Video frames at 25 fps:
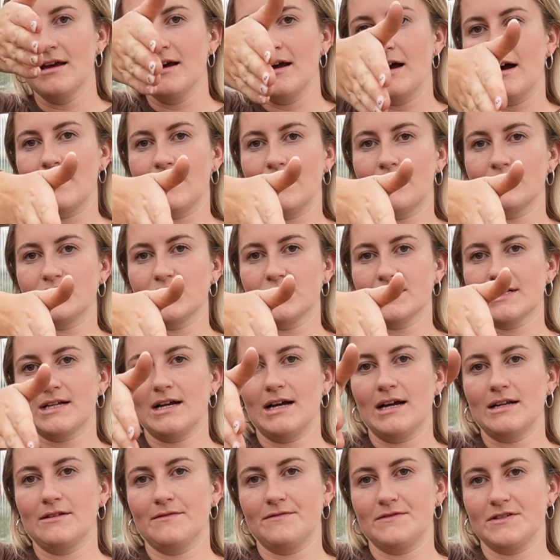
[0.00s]
and I'll just
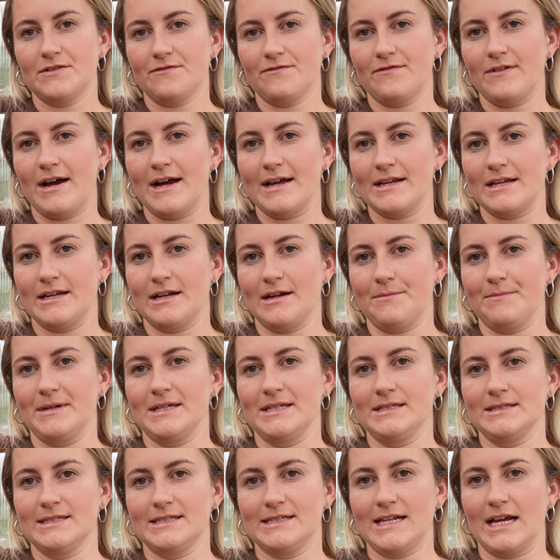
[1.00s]
kind of divide it up
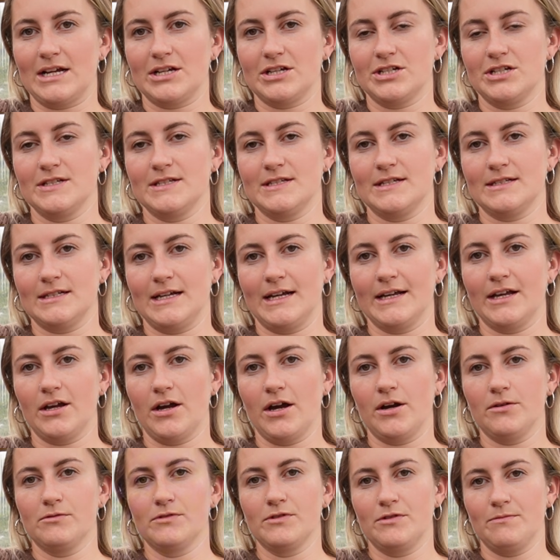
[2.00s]
in sections as I
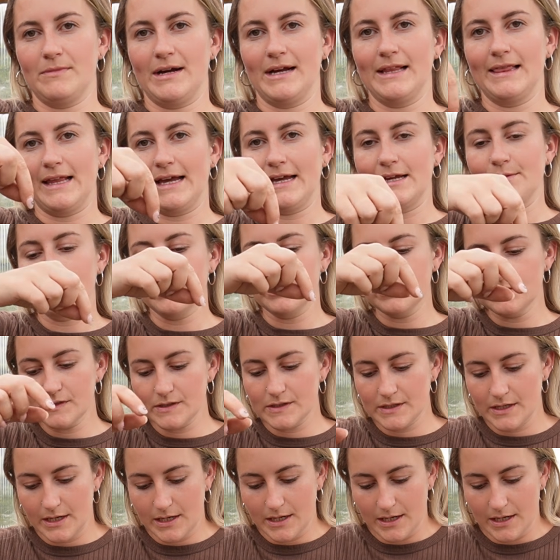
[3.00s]
go with my labels.